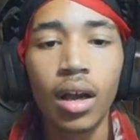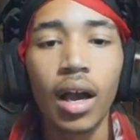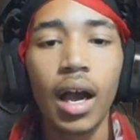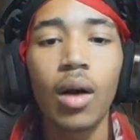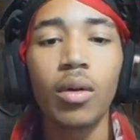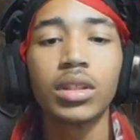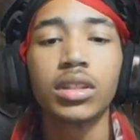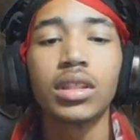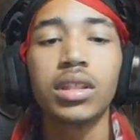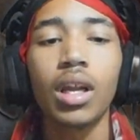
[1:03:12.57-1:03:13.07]

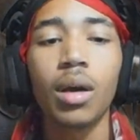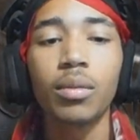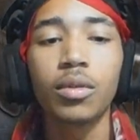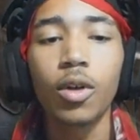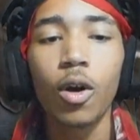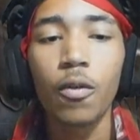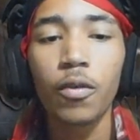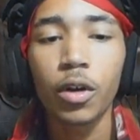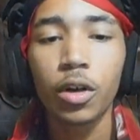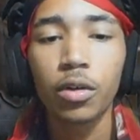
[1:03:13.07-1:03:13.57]
I was
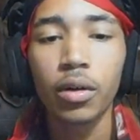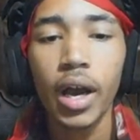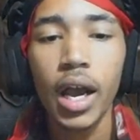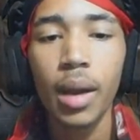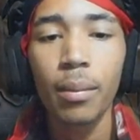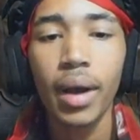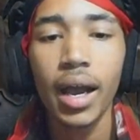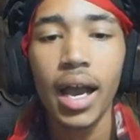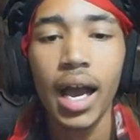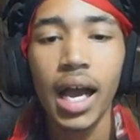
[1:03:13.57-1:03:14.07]
slumped over
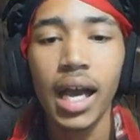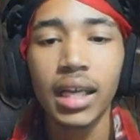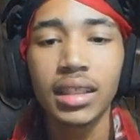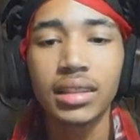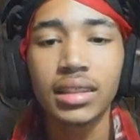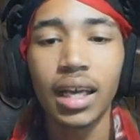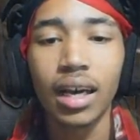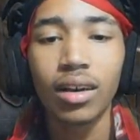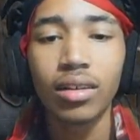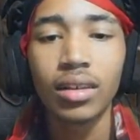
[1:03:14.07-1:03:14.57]
crying my
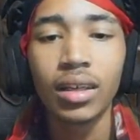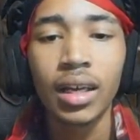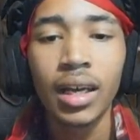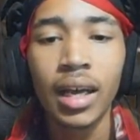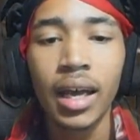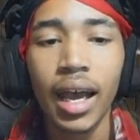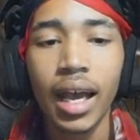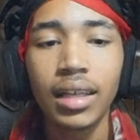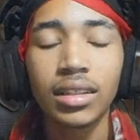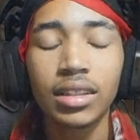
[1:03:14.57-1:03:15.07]
eyes out
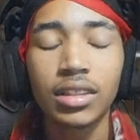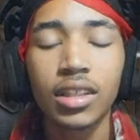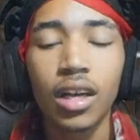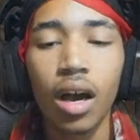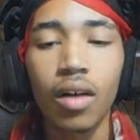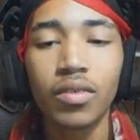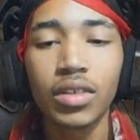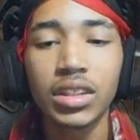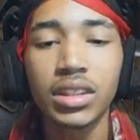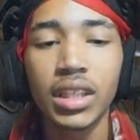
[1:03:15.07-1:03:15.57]
as this
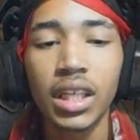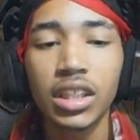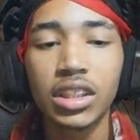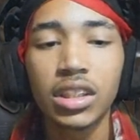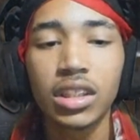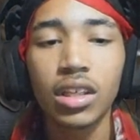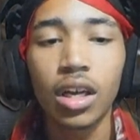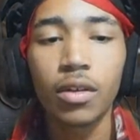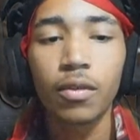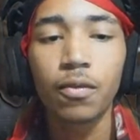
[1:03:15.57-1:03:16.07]

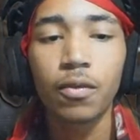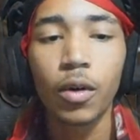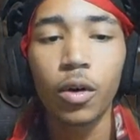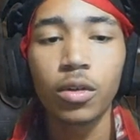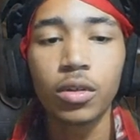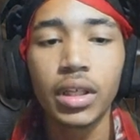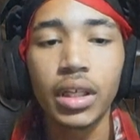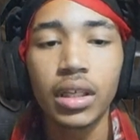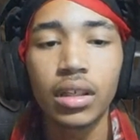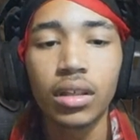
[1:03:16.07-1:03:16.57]
conversation
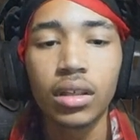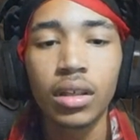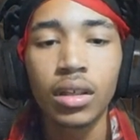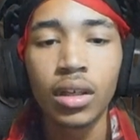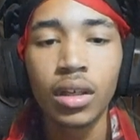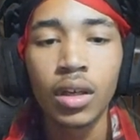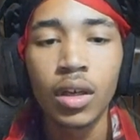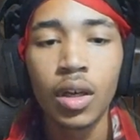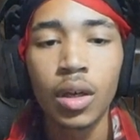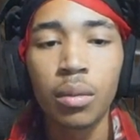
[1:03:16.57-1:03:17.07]
unfolded.
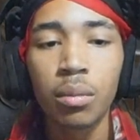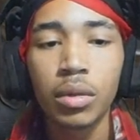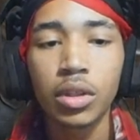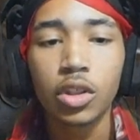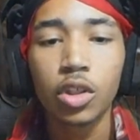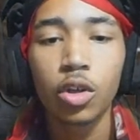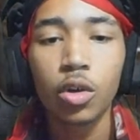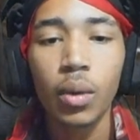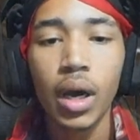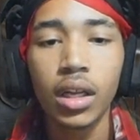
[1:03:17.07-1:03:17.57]
Miss
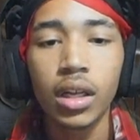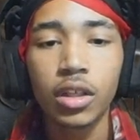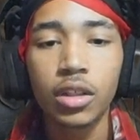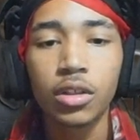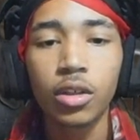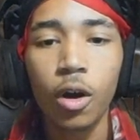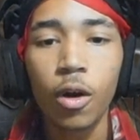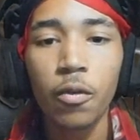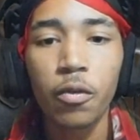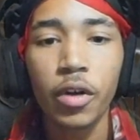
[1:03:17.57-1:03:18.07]
Kuon
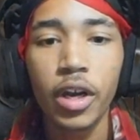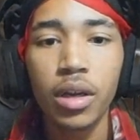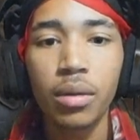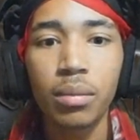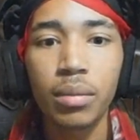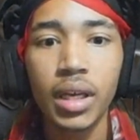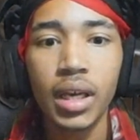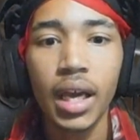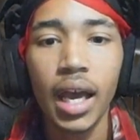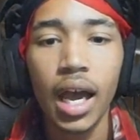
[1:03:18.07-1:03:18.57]
looked over at
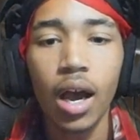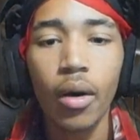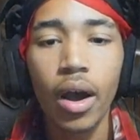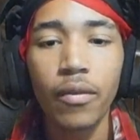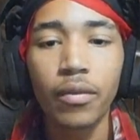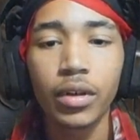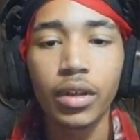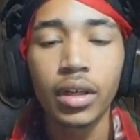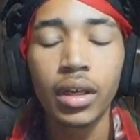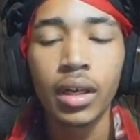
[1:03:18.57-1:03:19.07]
me,
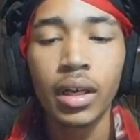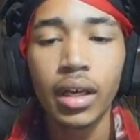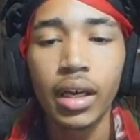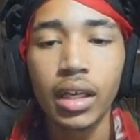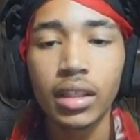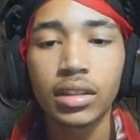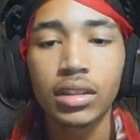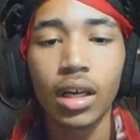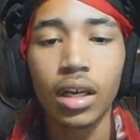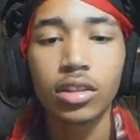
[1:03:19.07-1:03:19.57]
however,
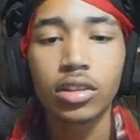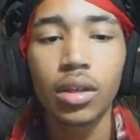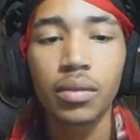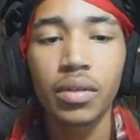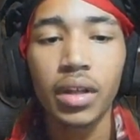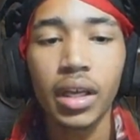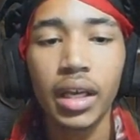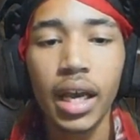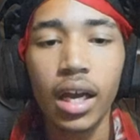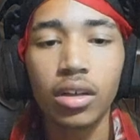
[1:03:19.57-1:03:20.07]
and saw
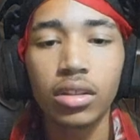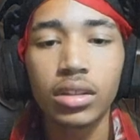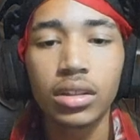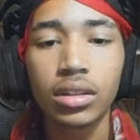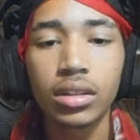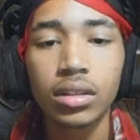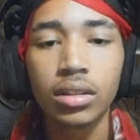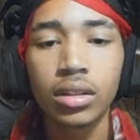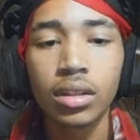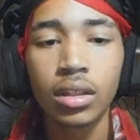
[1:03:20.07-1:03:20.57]
something
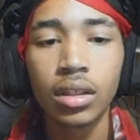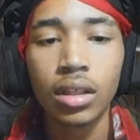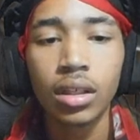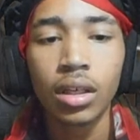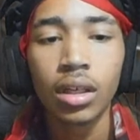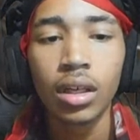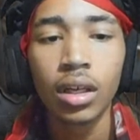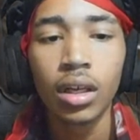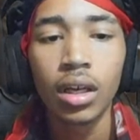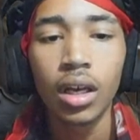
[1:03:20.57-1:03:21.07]
else.
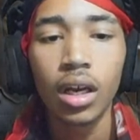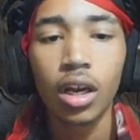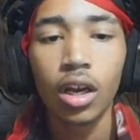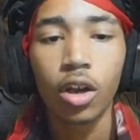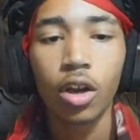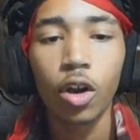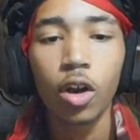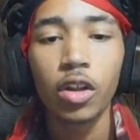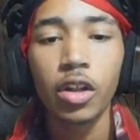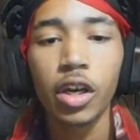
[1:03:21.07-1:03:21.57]
A
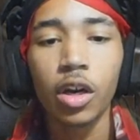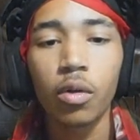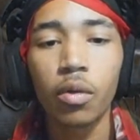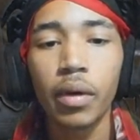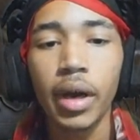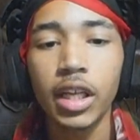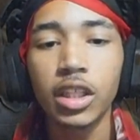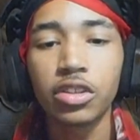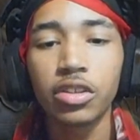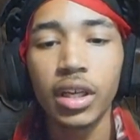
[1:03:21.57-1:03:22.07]
girl in a
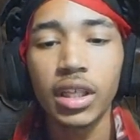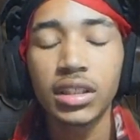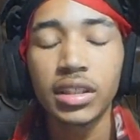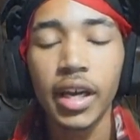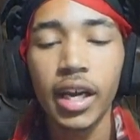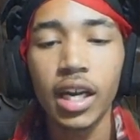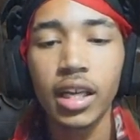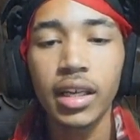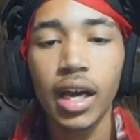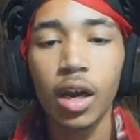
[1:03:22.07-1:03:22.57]
red dress
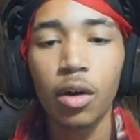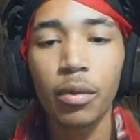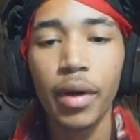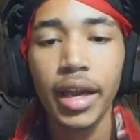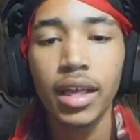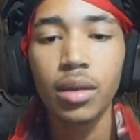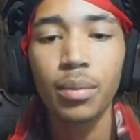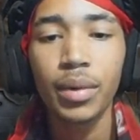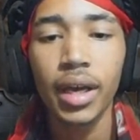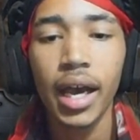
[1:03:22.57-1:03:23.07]
standing
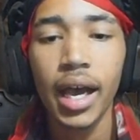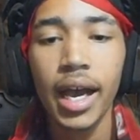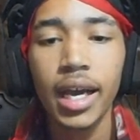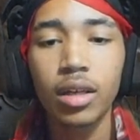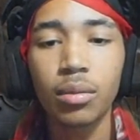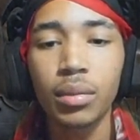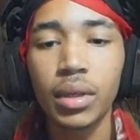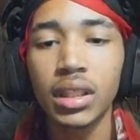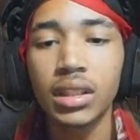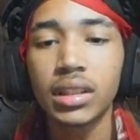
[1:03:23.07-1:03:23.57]
directly
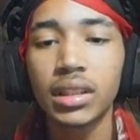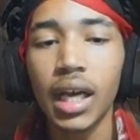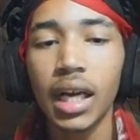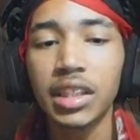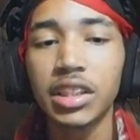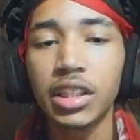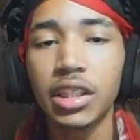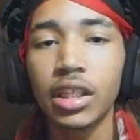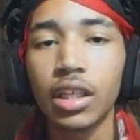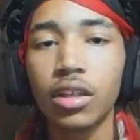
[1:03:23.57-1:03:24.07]
behind me,
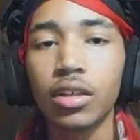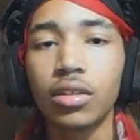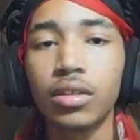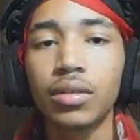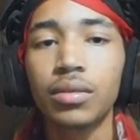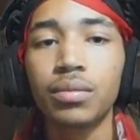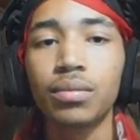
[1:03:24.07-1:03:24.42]
Sachiko.